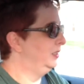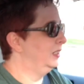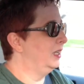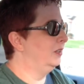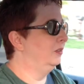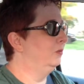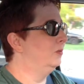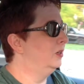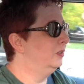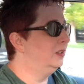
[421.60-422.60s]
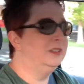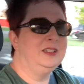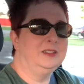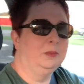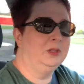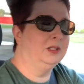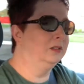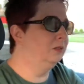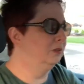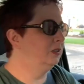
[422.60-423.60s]
to get out on the water and see something a
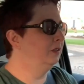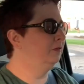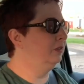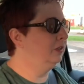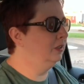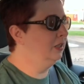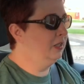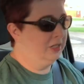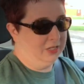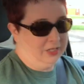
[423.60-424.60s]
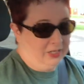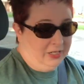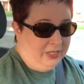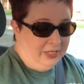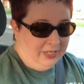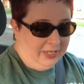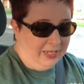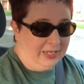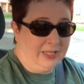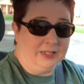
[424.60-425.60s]
little different.
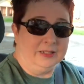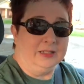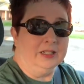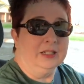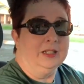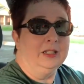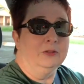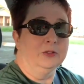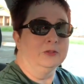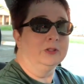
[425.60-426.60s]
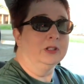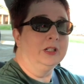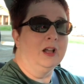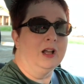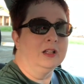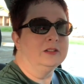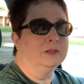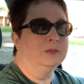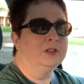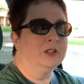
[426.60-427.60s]
And it was really
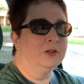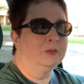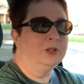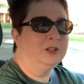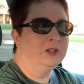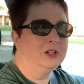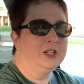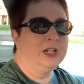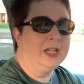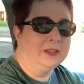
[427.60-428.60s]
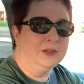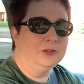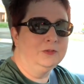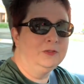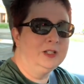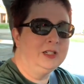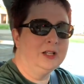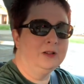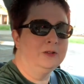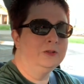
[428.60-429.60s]
awesome. So be sure to check out those
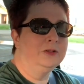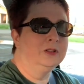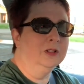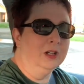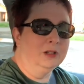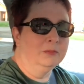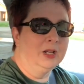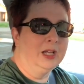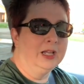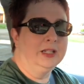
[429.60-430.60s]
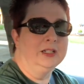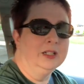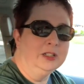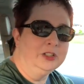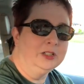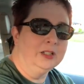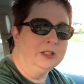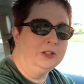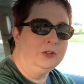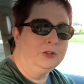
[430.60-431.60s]
videos on my
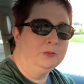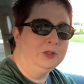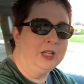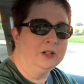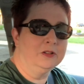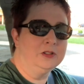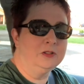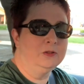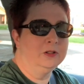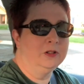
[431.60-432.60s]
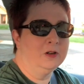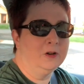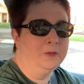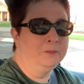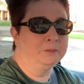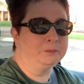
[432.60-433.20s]
YouTube channel, Sooner Girl.